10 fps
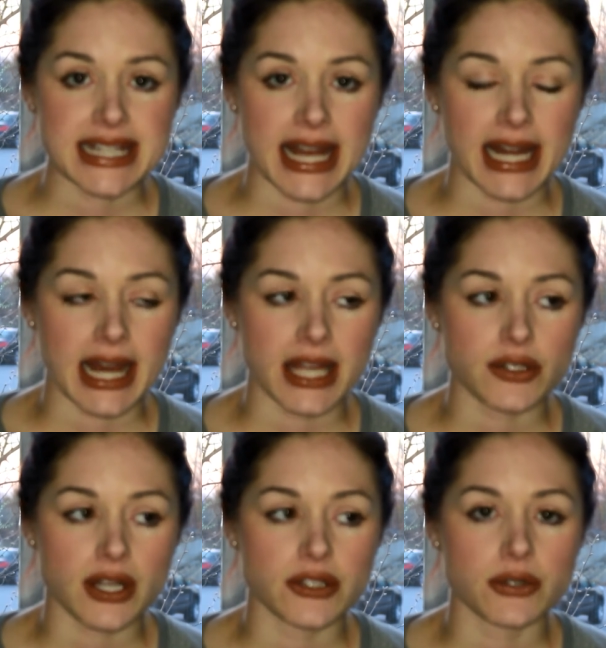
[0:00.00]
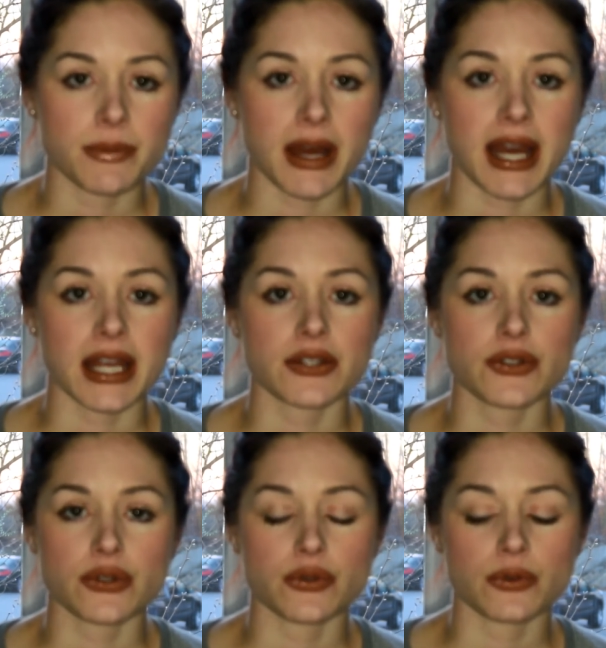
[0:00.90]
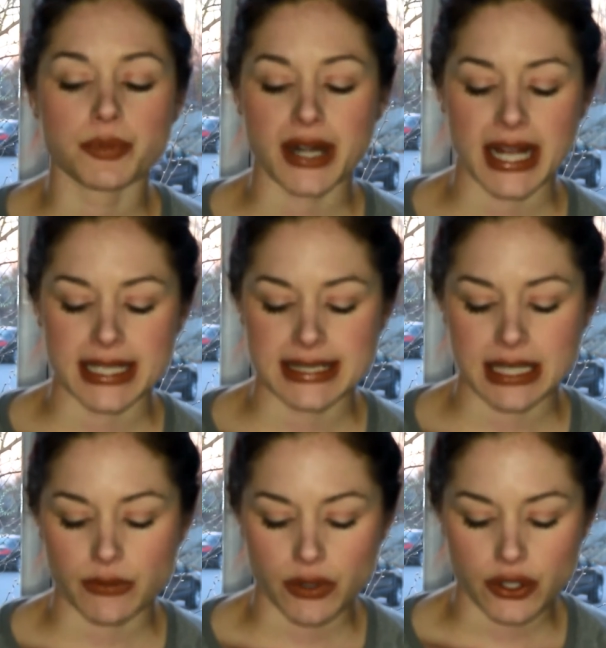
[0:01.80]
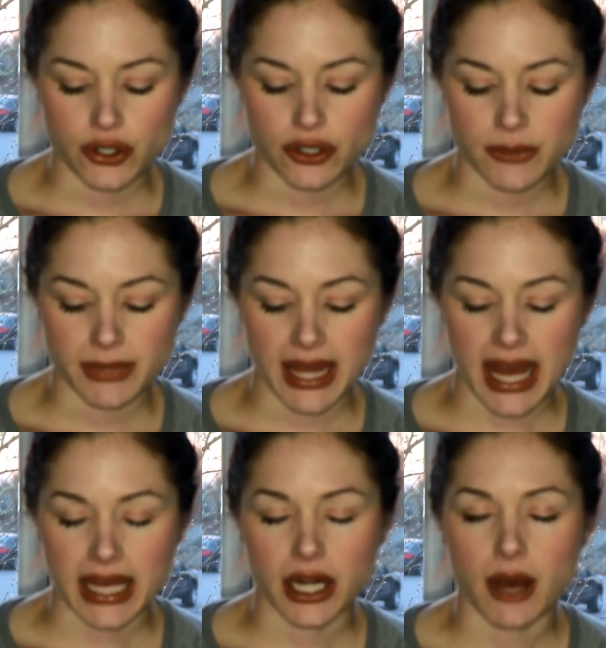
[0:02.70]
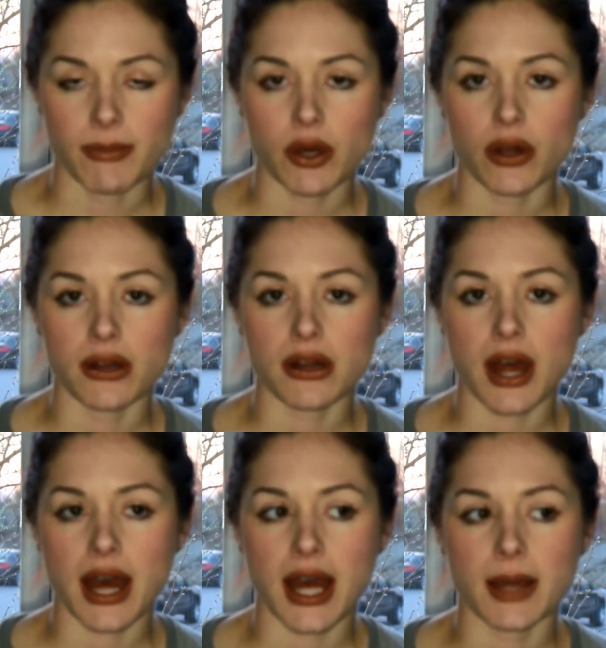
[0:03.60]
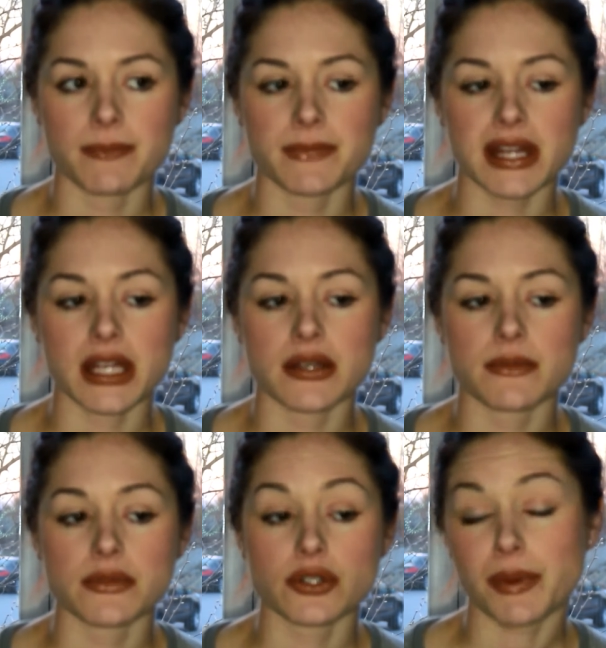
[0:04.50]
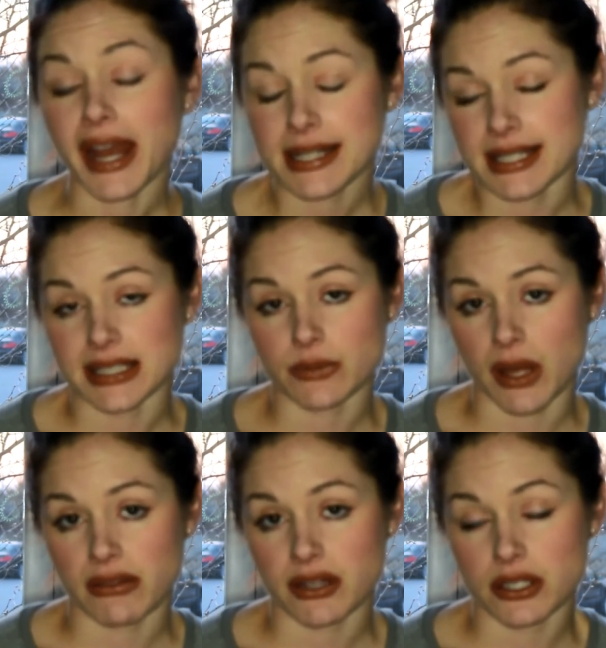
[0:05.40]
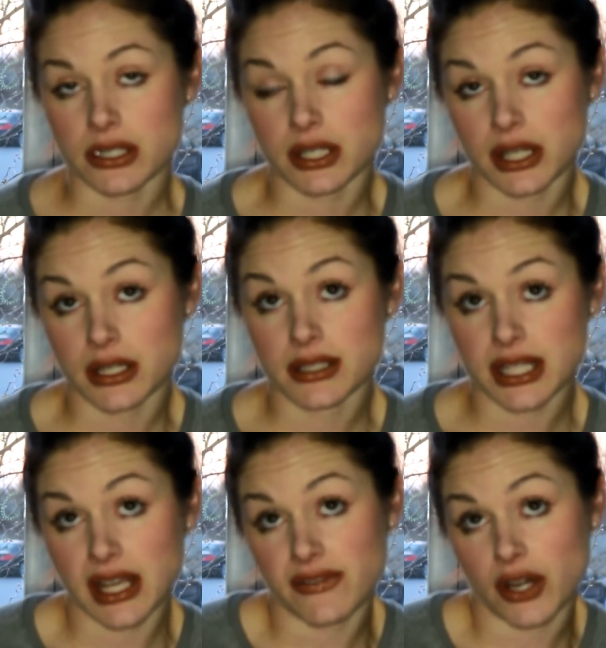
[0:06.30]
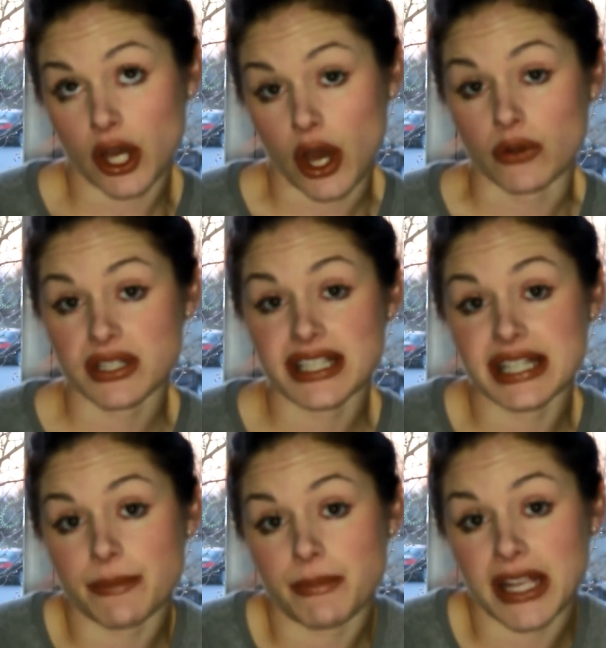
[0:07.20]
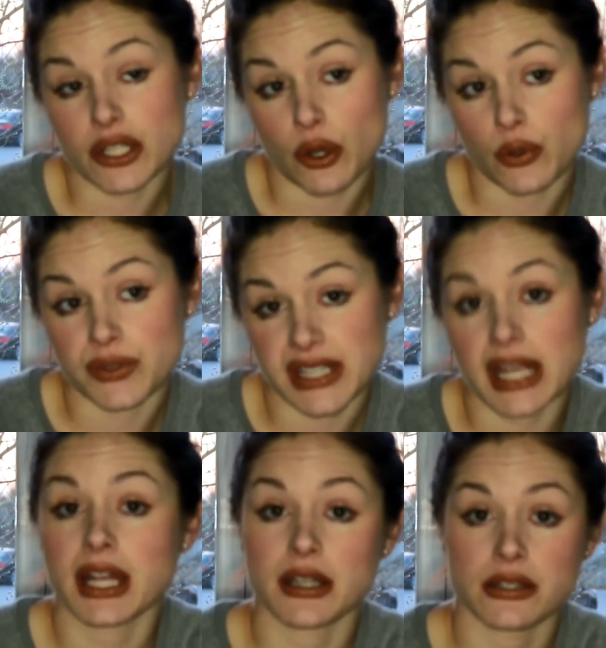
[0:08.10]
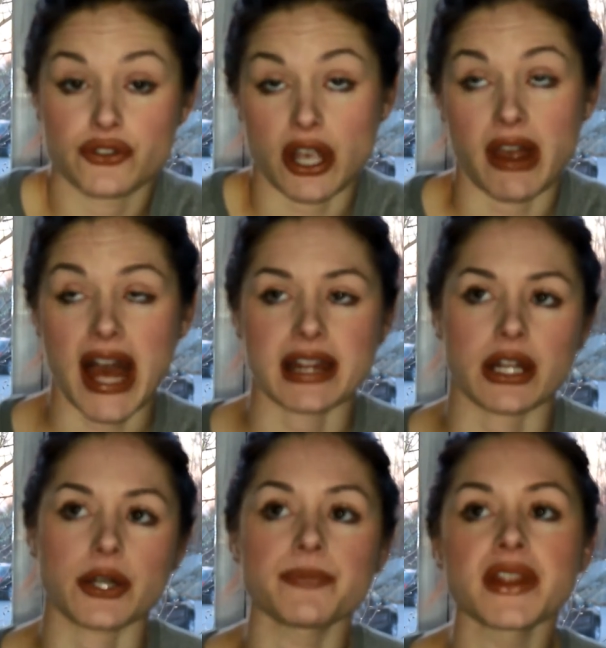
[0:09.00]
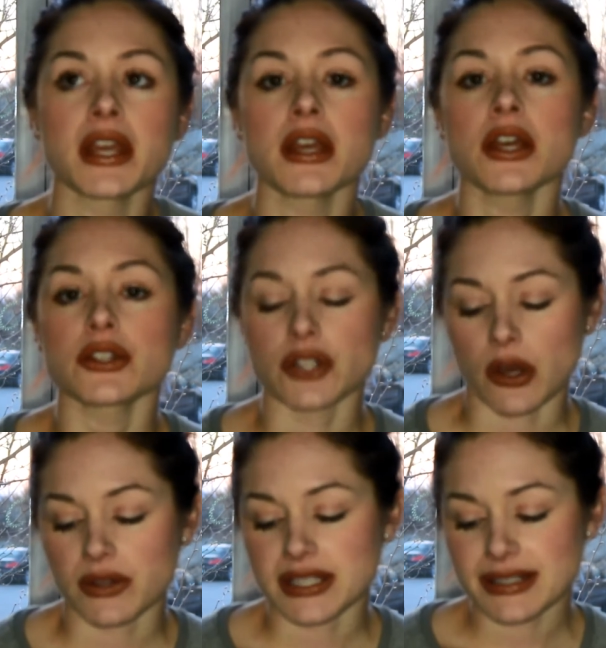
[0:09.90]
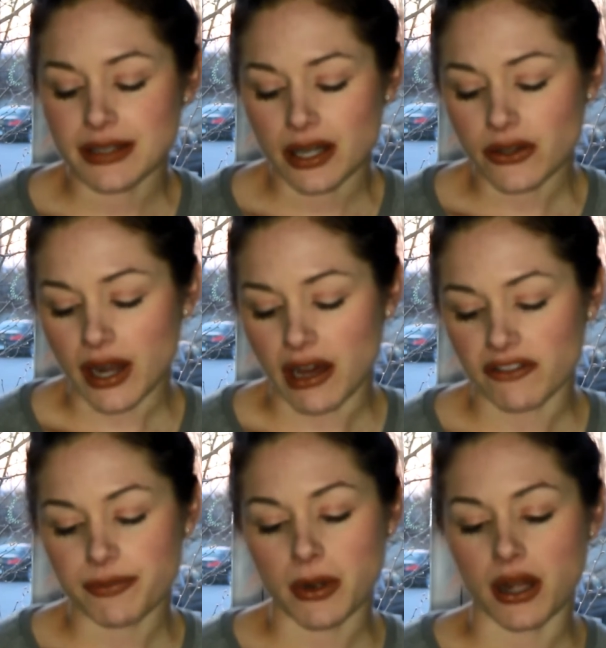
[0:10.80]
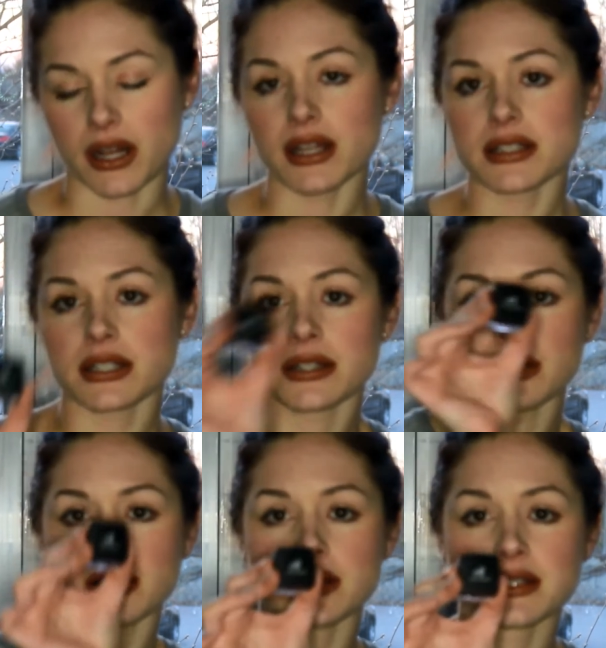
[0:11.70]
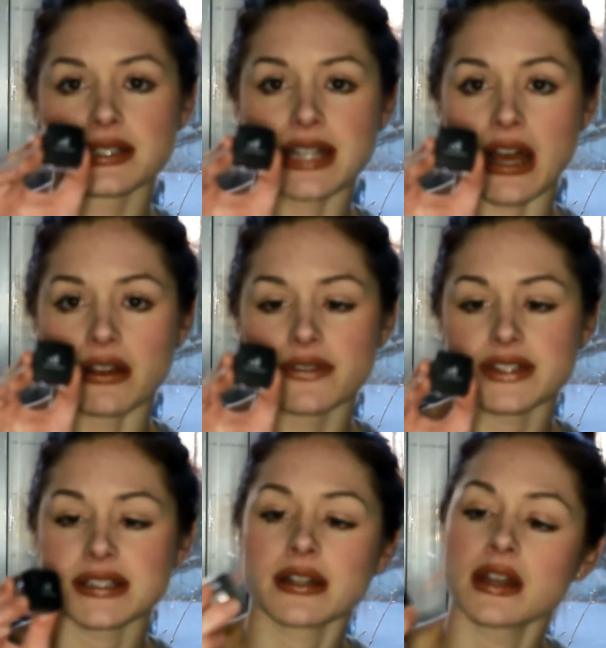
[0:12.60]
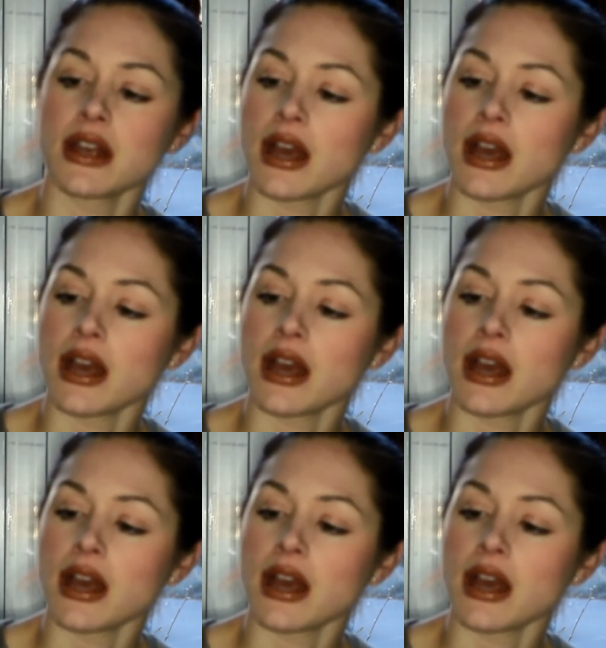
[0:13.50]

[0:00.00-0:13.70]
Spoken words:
said, I tried to buy two brands that were extremely economical to practice with and to give it a go, to dip my toes in gel eyeliner. So this is another e.l.f. product. This is e.l.f.'s